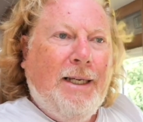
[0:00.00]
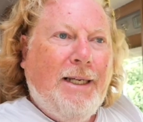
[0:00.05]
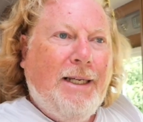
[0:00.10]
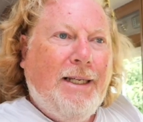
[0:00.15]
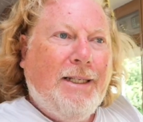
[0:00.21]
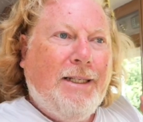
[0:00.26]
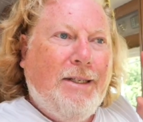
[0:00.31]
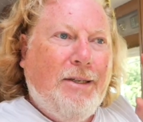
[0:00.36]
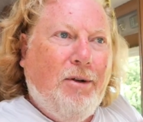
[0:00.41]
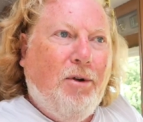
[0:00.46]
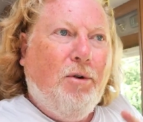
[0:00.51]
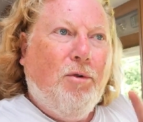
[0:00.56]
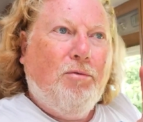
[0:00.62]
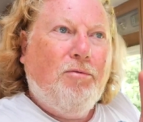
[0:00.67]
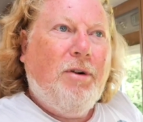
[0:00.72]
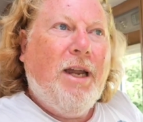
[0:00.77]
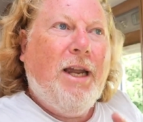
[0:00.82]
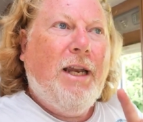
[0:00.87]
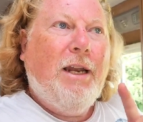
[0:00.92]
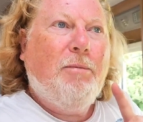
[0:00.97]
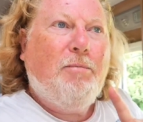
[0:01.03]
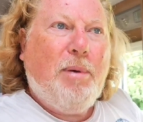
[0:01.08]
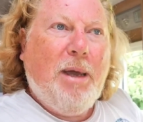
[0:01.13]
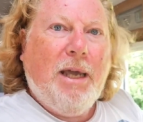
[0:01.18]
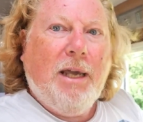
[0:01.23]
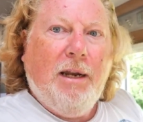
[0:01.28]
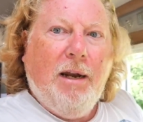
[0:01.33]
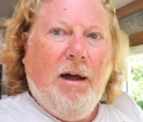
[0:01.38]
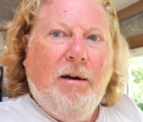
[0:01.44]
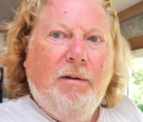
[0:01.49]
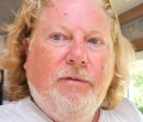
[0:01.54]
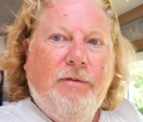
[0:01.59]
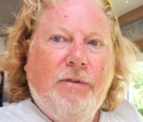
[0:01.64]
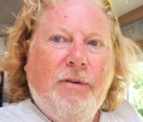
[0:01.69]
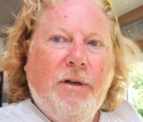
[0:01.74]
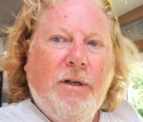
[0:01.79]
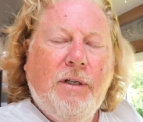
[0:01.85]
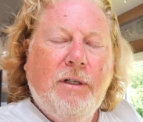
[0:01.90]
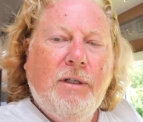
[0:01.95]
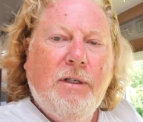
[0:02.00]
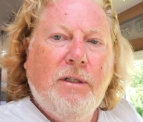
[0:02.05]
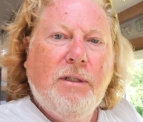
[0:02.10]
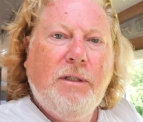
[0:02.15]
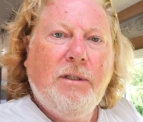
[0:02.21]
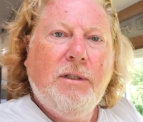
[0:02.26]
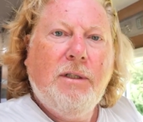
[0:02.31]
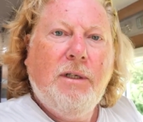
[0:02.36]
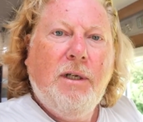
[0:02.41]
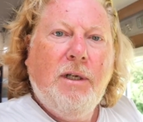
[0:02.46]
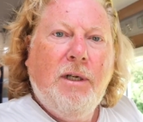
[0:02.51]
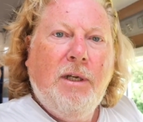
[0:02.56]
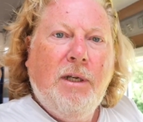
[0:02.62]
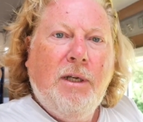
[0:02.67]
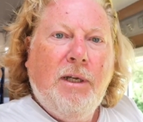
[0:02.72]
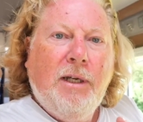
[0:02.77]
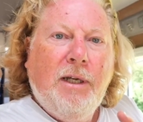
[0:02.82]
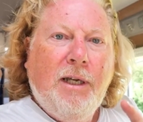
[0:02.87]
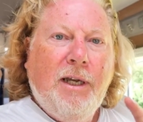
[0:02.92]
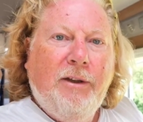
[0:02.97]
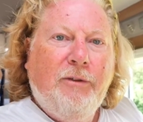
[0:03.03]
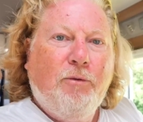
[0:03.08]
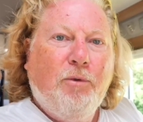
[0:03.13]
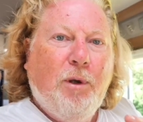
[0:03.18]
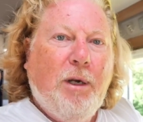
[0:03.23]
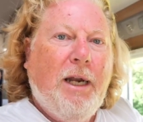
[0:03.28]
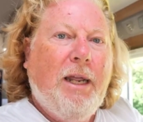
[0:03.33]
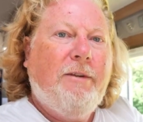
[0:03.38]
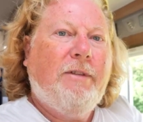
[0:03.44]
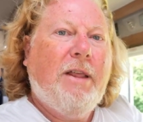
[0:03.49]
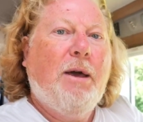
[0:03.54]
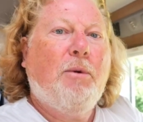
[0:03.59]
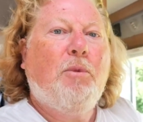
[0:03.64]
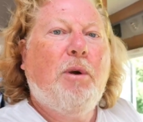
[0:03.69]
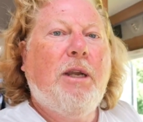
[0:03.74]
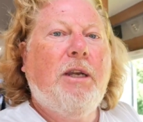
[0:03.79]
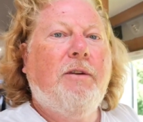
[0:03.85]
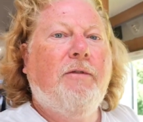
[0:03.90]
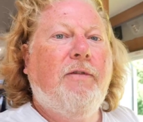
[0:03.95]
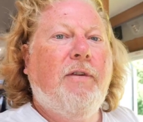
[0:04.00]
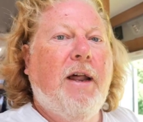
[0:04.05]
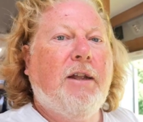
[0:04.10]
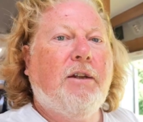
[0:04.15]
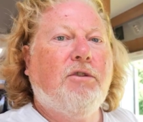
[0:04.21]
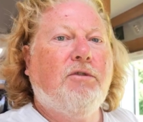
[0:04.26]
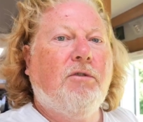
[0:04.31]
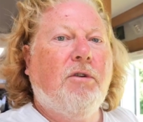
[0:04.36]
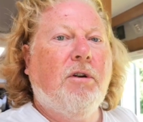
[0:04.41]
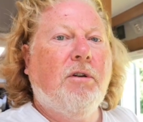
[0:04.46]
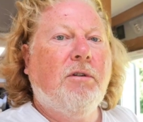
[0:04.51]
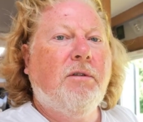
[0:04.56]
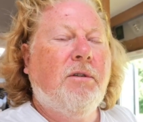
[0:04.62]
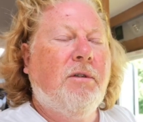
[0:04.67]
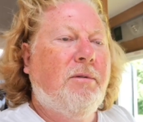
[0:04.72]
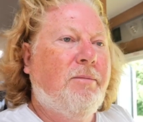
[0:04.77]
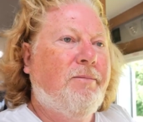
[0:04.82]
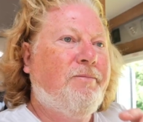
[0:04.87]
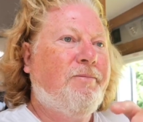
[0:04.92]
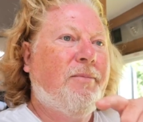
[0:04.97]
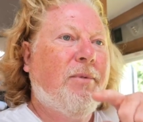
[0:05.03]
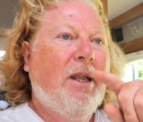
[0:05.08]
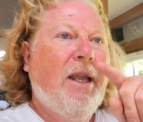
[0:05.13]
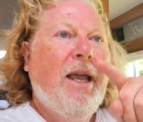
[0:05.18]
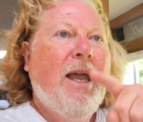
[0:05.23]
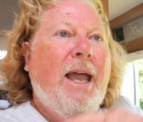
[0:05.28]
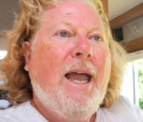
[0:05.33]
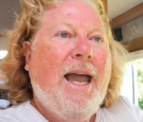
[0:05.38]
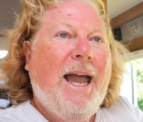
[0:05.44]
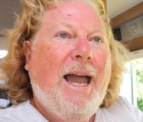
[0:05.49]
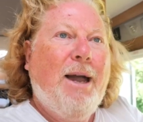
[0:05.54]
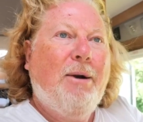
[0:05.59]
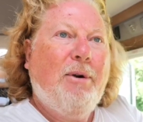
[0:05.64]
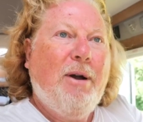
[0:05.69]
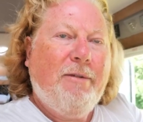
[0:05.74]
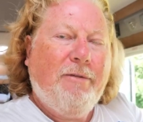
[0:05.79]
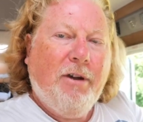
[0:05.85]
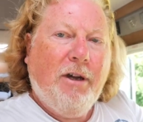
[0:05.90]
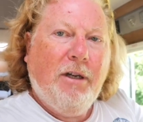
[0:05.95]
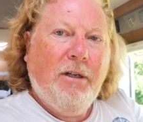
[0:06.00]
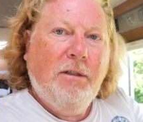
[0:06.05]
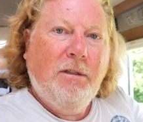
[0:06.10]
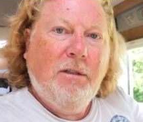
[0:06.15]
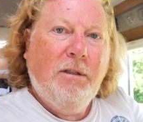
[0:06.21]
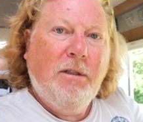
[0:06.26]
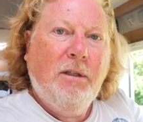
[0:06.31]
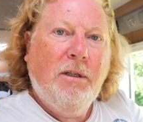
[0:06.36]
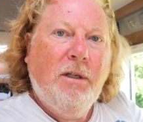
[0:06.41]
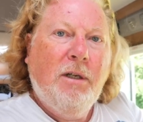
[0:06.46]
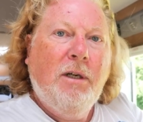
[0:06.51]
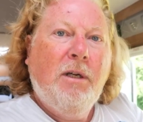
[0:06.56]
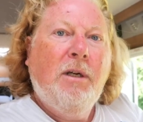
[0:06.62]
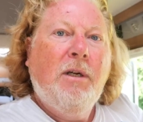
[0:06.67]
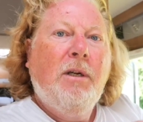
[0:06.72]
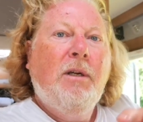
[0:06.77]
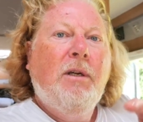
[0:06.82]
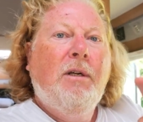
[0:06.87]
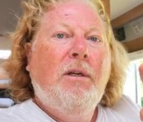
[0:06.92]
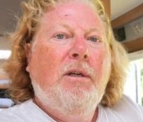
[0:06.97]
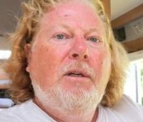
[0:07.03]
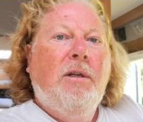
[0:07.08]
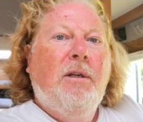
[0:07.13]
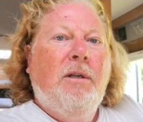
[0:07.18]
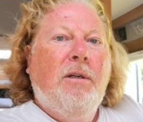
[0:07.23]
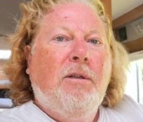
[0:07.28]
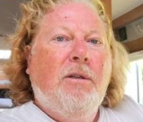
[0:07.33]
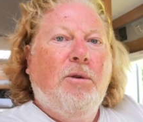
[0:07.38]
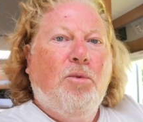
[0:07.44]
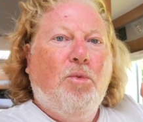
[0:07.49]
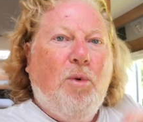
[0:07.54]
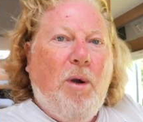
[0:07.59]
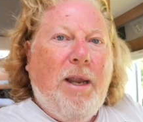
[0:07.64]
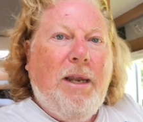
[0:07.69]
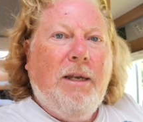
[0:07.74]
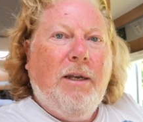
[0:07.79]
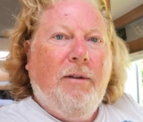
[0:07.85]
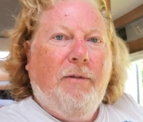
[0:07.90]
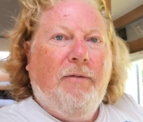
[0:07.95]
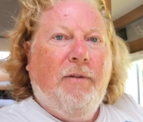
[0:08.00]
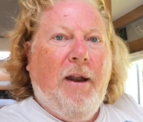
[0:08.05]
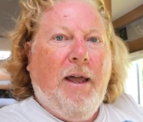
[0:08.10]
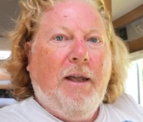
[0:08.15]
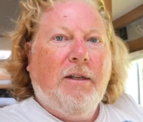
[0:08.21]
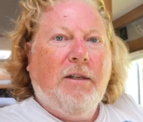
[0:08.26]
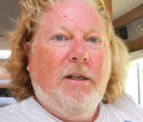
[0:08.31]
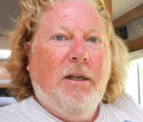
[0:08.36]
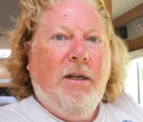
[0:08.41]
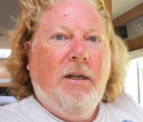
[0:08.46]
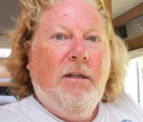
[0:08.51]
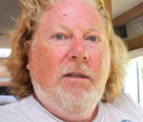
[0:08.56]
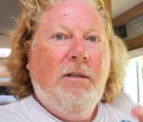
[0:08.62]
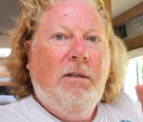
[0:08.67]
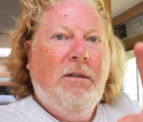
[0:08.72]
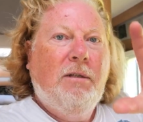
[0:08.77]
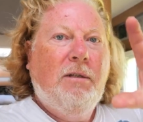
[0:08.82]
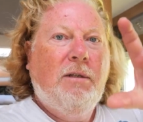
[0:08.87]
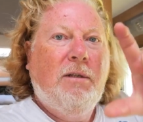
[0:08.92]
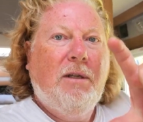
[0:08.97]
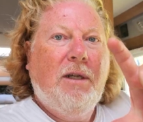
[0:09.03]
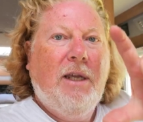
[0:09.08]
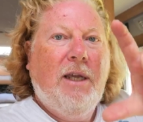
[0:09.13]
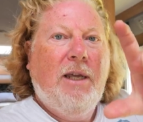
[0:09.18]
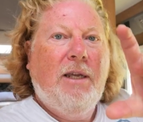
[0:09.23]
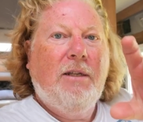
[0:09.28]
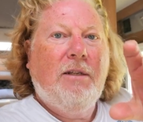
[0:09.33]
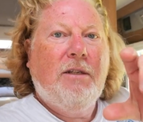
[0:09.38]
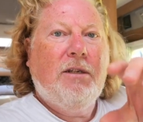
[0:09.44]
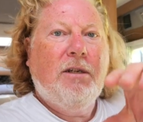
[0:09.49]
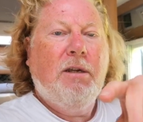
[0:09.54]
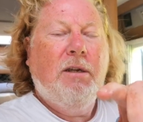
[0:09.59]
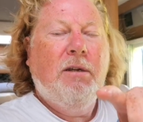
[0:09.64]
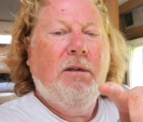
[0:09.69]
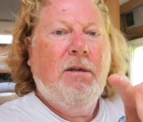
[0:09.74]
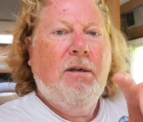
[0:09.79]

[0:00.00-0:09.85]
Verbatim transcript: is not really big enough if we leave that wind deflector on. However, the wind deflector is